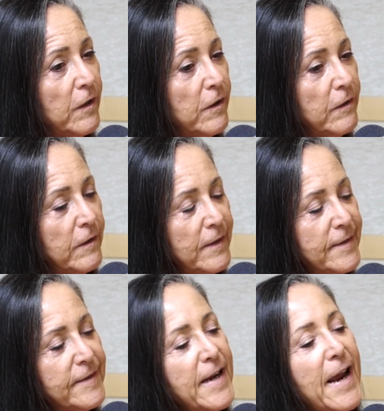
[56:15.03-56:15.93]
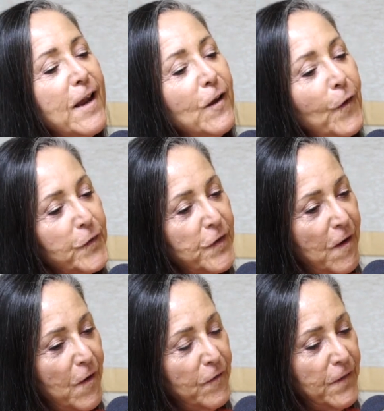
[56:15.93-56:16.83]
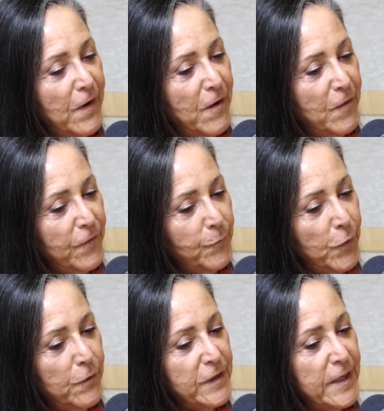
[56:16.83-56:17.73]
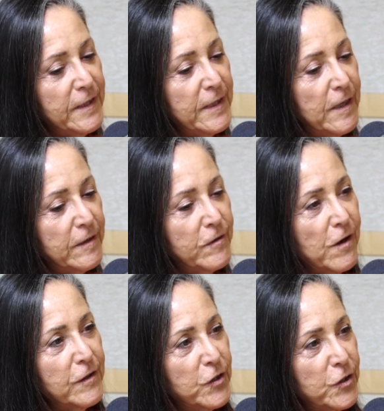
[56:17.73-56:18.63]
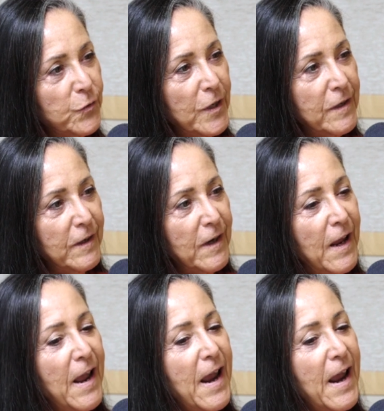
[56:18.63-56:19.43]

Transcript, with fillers: these tails of, of proteins start to shorten,